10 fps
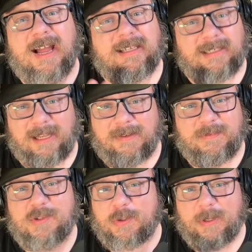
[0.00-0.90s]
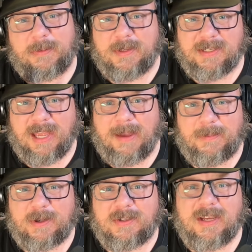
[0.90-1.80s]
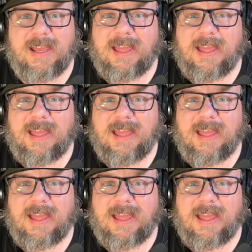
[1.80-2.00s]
I love screwing with scammers